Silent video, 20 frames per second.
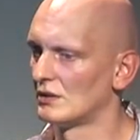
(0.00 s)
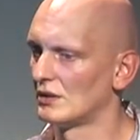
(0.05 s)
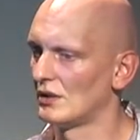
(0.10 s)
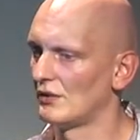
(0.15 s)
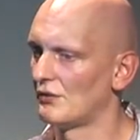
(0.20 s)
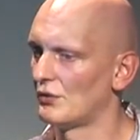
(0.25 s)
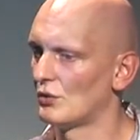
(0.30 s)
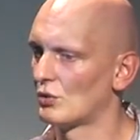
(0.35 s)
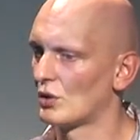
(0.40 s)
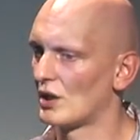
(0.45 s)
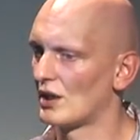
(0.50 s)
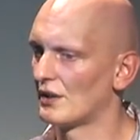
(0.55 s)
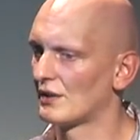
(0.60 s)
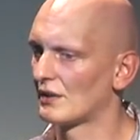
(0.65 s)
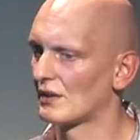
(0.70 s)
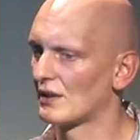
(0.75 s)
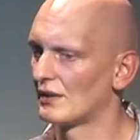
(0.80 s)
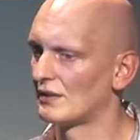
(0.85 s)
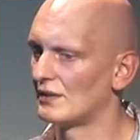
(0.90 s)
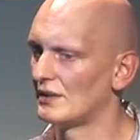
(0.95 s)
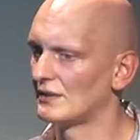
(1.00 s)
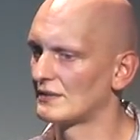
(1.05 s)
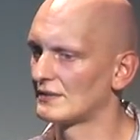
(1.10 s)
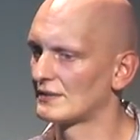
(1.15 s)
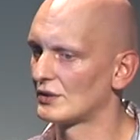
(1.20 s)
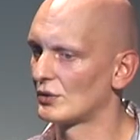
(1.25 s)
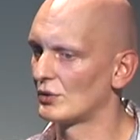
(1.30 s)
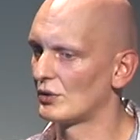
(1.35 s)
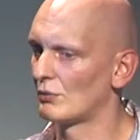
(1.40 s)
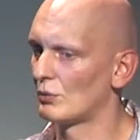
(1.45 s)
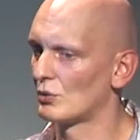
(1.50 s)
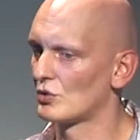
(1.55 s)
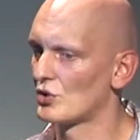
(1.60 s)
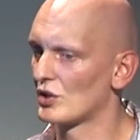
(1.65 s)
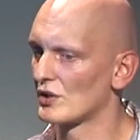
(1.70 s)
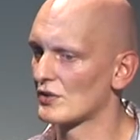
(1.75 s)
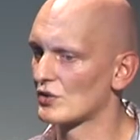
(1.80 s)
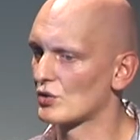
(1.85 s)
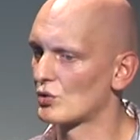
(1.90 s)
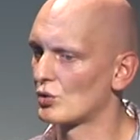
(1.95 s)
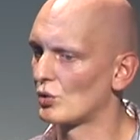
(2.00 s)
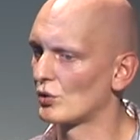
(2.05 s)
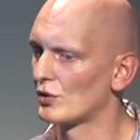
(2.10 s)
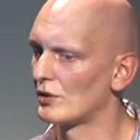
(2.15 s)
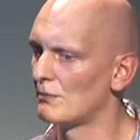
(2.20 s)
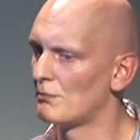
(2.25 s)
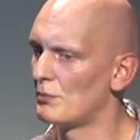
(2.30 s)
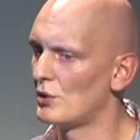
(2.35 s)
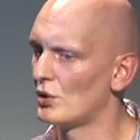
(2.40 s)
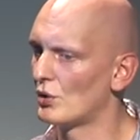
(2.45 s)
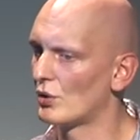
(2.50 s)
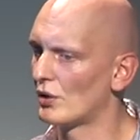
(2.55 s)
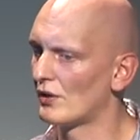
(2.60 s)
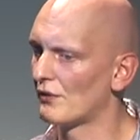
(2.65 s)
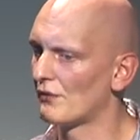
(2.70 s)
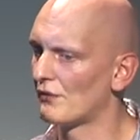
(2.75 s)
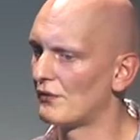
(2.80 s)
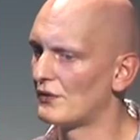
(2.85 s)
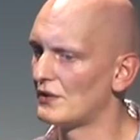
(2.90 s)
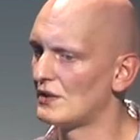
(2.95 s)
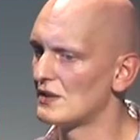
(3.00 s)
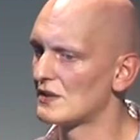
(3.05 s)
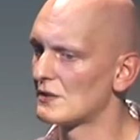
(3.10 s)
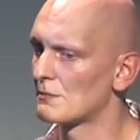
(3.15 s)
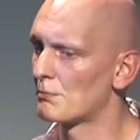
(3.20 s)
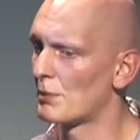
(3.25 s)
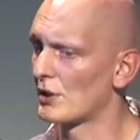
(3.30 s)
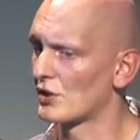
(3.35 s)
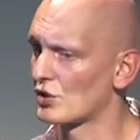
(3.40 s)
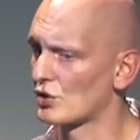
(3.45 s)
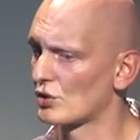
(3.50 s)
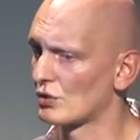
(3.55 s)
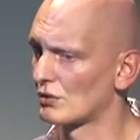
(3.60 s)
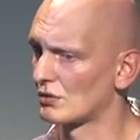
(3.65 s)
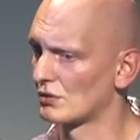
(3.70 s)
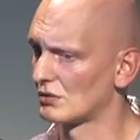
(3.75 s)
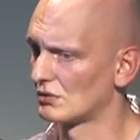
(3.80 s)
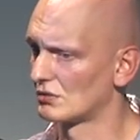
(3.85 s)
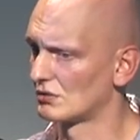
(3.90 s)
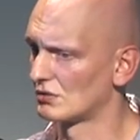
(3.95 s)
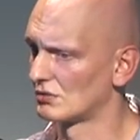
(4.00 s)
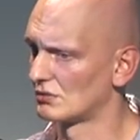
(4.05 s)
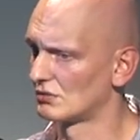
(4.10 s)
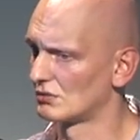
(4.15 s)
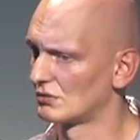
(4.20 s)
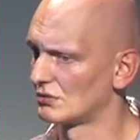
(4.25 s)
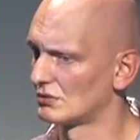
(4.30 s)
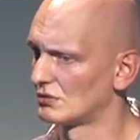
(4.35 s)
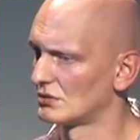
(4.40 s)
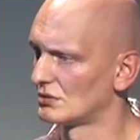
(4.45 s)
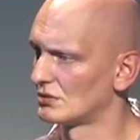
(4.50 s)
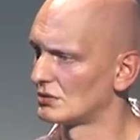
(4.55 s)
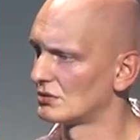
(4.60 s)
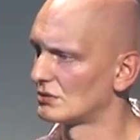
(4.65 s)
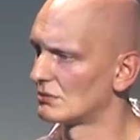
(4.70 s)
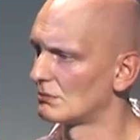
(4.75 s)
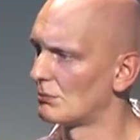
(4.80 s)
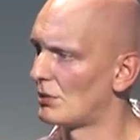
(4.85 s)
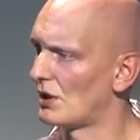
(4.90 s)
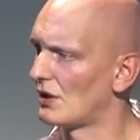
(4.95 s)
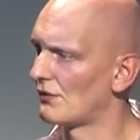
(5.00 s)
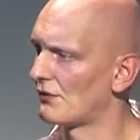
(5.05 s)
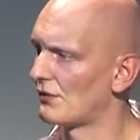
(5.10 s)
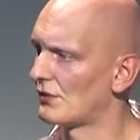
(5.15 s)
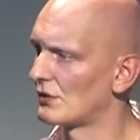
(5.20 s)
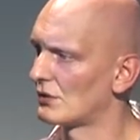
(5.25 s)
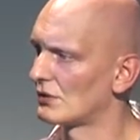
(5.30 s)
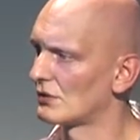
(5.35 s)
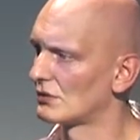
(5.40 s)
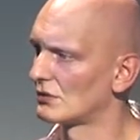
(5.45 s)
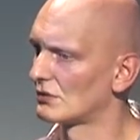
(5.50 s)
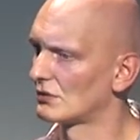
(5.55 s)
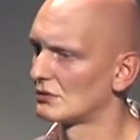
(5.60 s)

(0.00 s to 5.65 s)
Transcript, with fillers: if you run it like this, so it would just call the BOF with this special buffer.